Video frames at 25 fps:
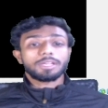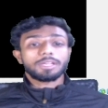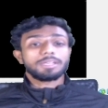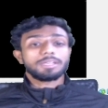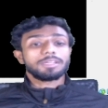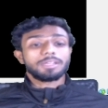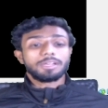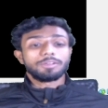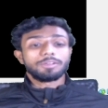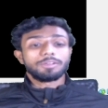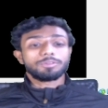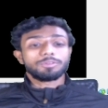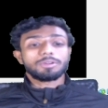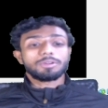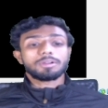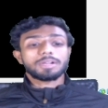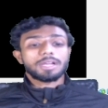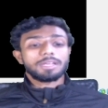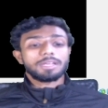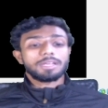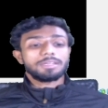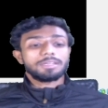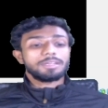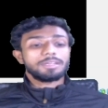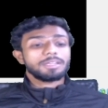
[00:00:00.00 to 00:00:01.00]
in into our
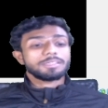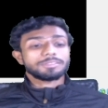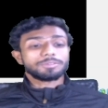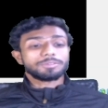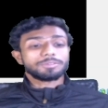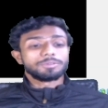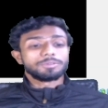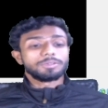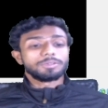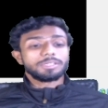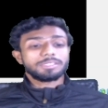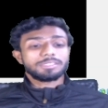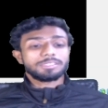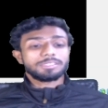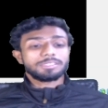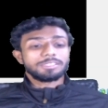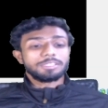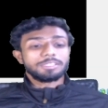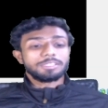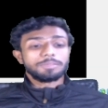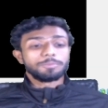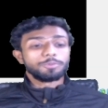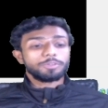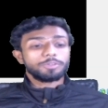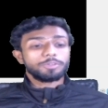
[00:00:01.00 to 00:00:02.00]
Kali Linux so it's
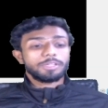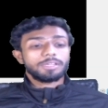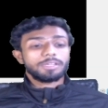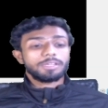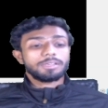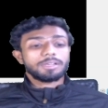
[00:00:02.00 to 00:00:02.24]
rebooting